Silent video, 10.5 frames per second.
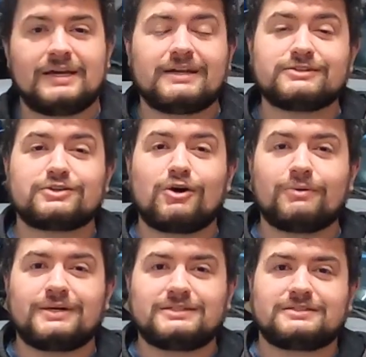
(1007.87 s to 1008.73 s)
And as
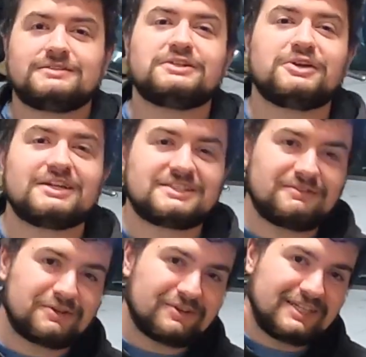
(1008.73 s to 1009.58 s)
always, you guys
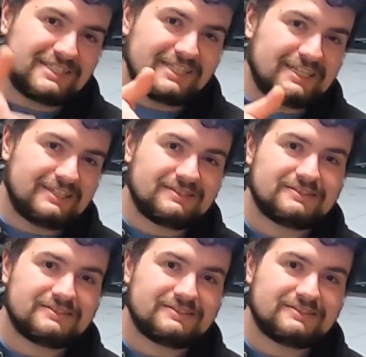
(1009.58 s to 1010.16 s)
have a great day.